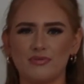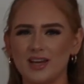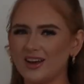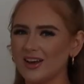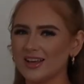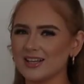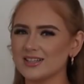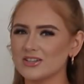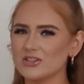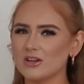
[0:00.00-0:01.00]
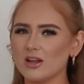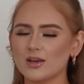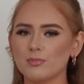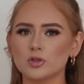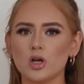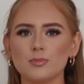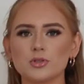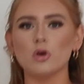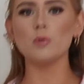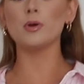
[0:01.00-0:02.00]
feel like it does look like a pyjama
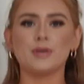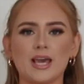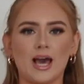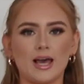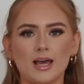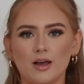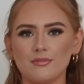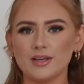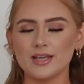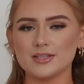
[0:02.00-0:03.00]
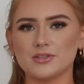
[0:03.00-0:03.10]
top, but yeah, I think it